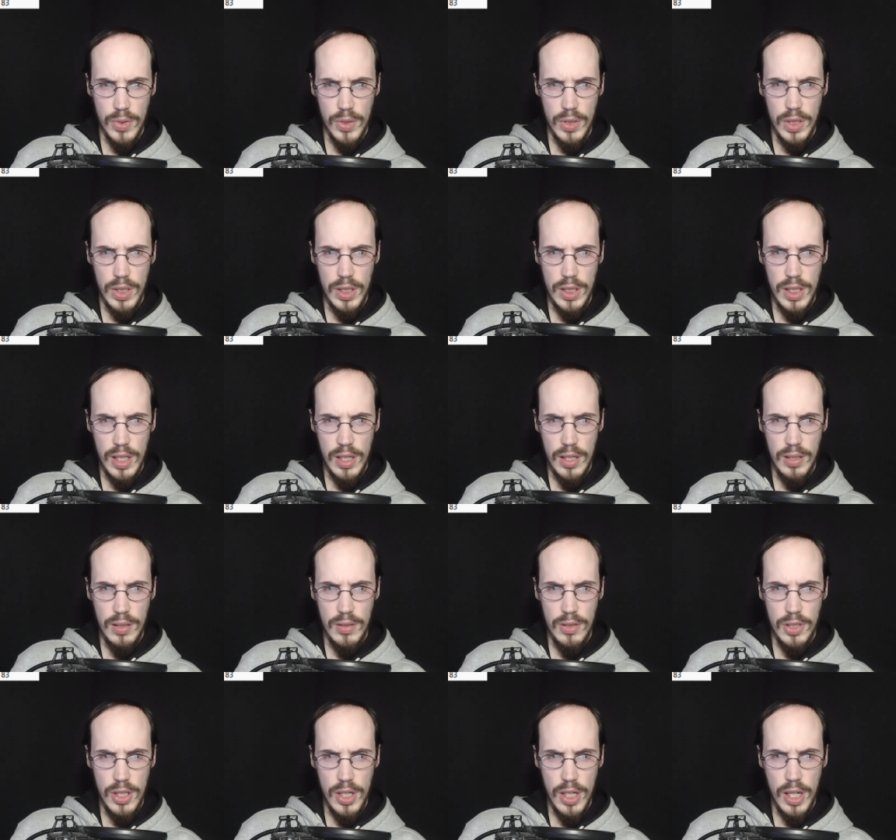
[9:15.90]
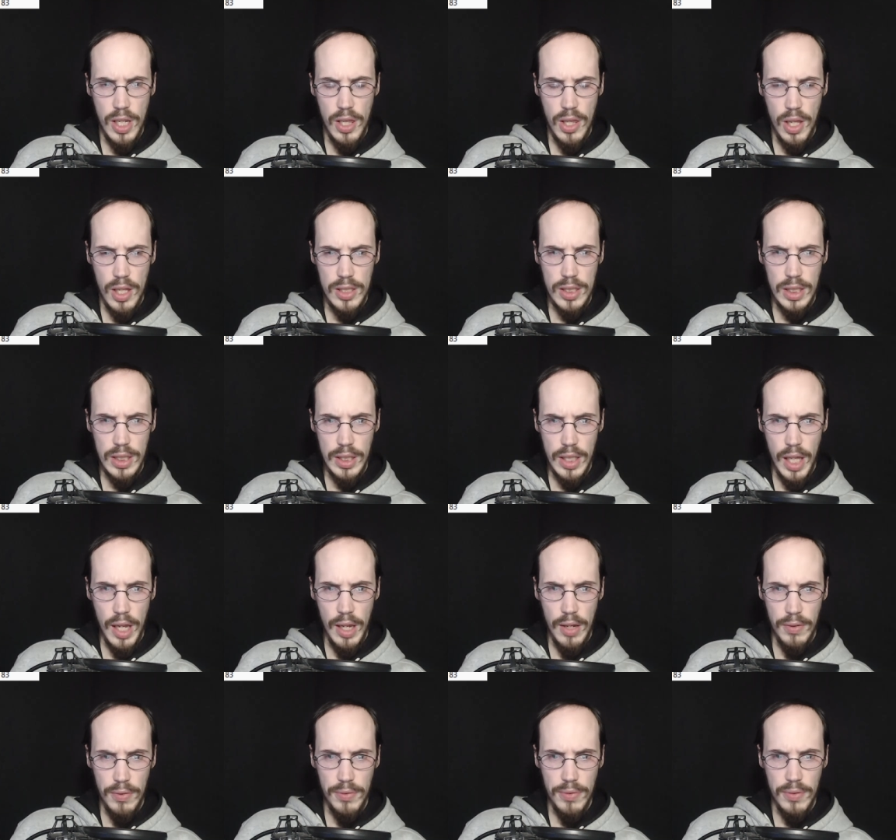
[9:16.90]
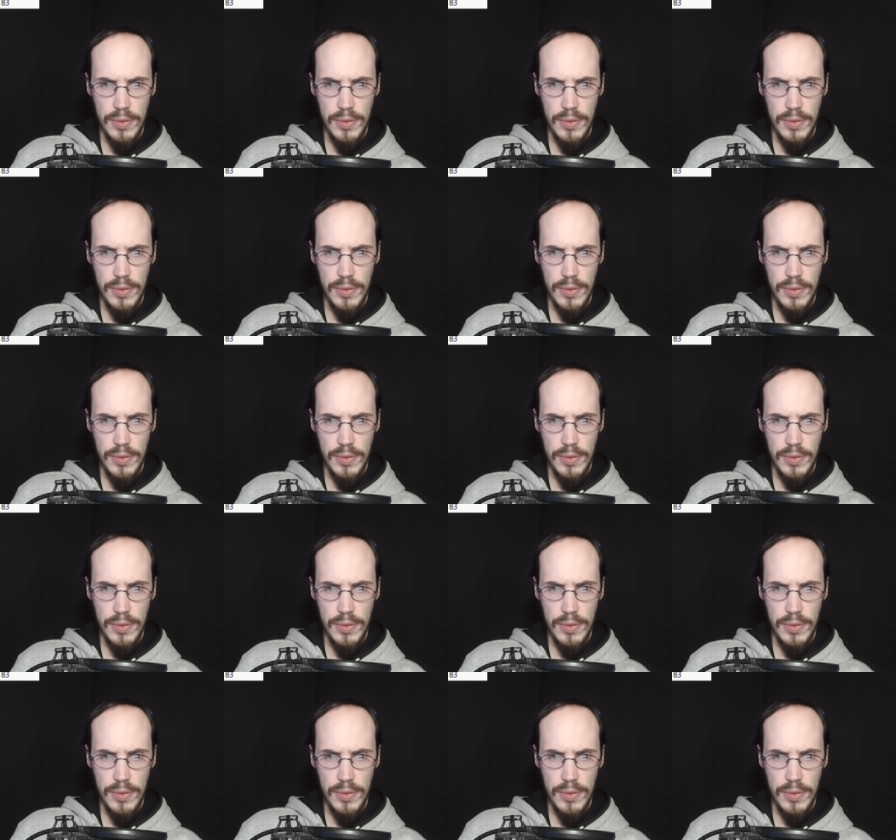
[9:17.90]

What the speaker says: she said Shiki lost his life.